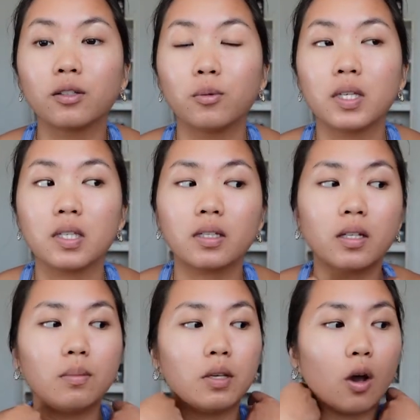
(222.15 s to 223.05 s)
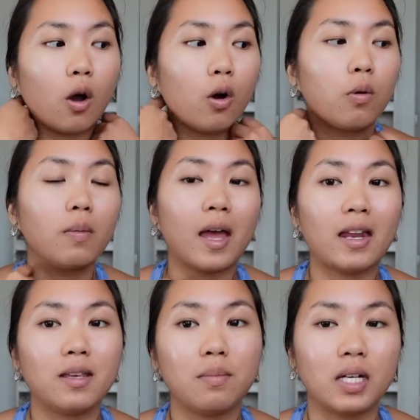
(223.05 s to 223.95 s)
Luis is gonna be home
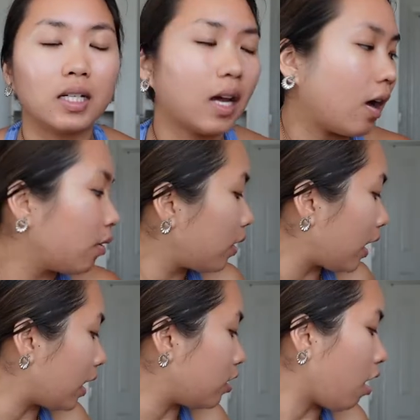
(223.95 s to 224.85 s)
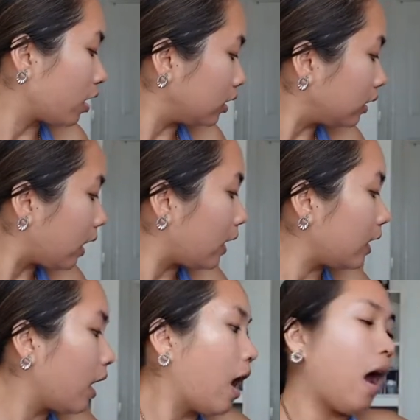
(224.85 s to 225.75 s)
any minute now and not gonna lie,